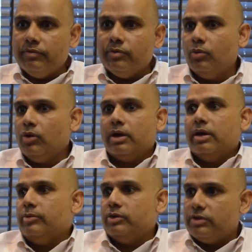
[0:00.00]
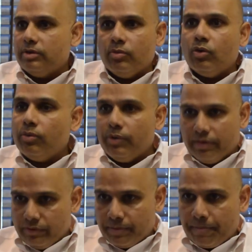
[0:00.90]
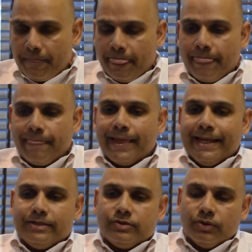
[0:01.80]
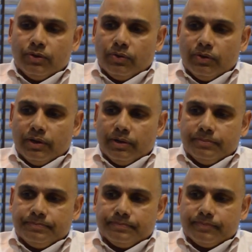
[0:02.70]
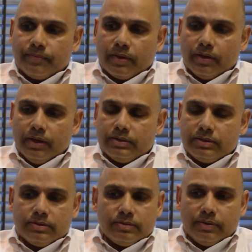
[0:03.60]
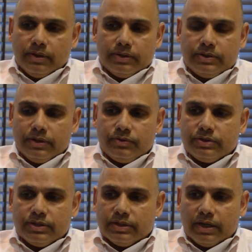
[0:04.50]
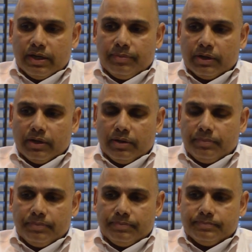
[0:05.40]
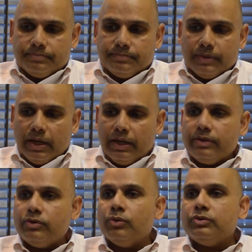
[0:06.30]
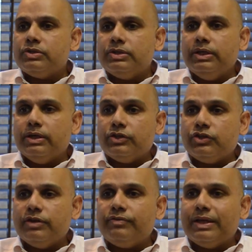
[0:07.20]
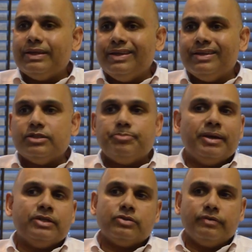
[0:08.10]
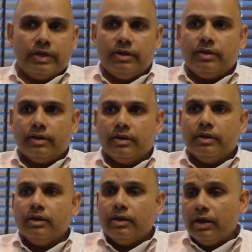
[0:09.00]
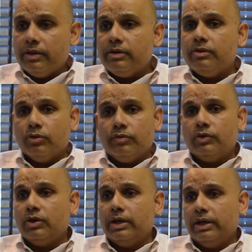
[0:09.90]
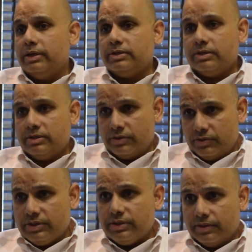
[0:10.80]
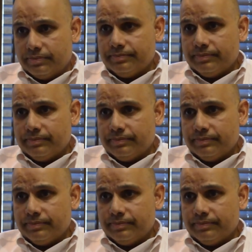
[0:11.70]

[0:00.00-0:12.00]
even more glamorous and more whatever. So it's an interesting dynamic. I don't see a shift at the expense of anything. I think the overall ad ex is increasing.